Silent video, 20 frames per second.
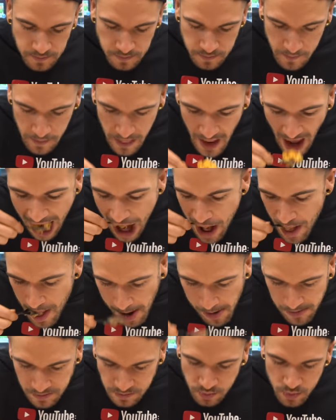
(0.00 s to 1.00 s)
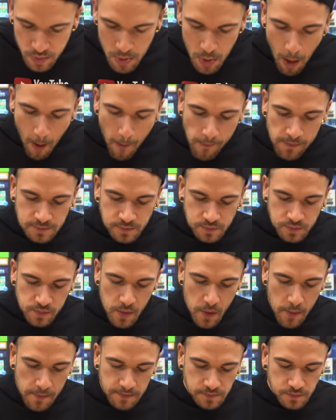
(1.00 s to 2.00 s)
You heard it, Chuck. Make it
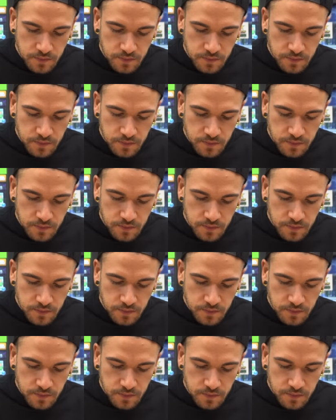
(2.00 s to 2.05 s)
happen.